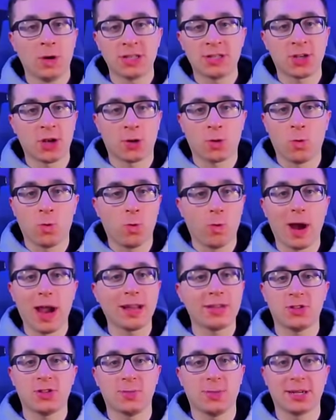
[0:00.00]
took
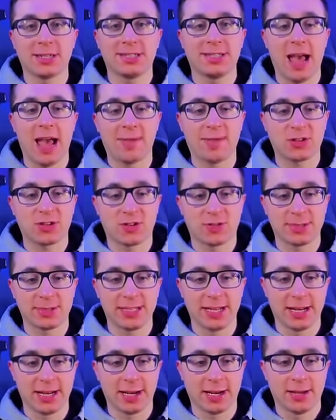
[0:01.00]
way too much damage from
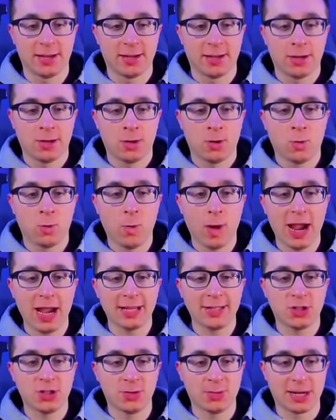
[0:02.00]
Cena. Way
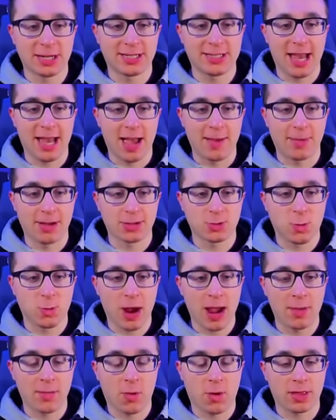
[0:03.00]
too much damage,
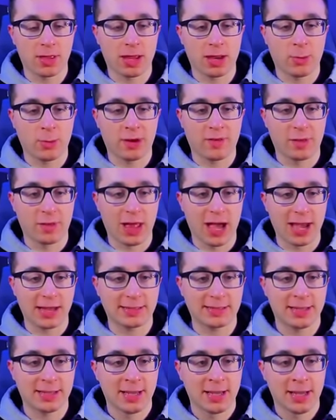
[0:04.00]
way more than I would have
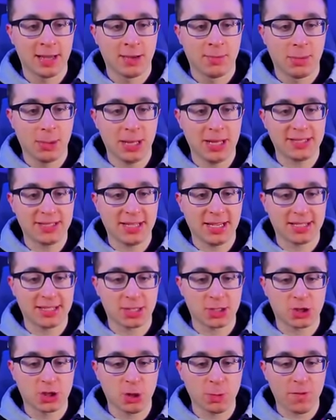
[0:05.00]
liked. But let's see, as
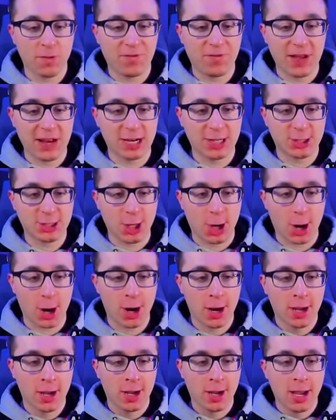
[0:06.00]
a super
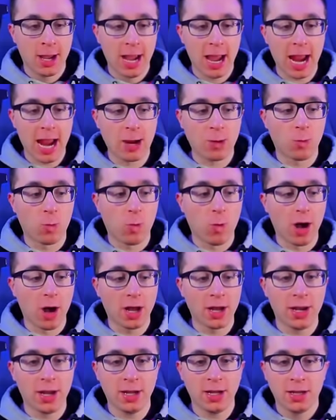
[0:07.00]
finisher, a
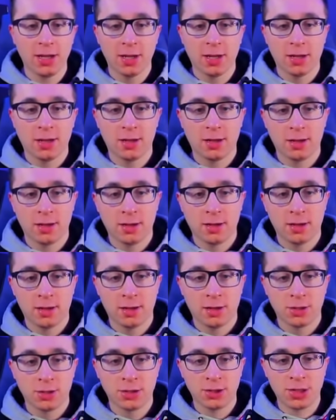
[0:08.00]
one
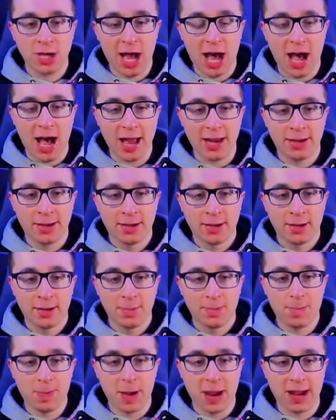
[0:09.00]
shot
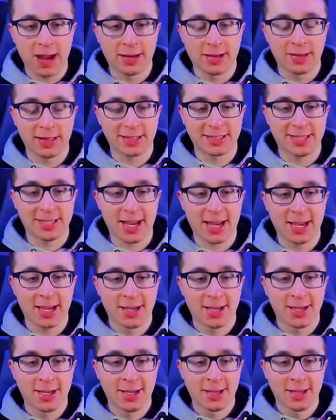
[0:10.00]
pin. Let's see.
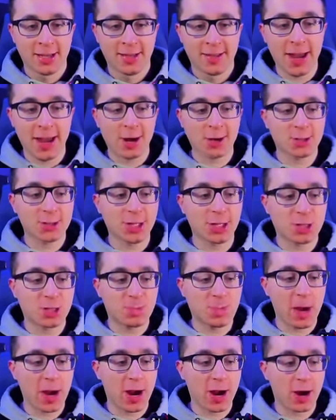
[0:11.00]
There's the
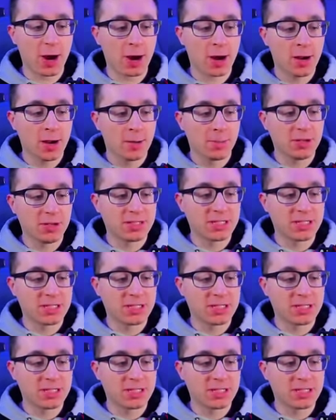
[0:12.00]
spear. Please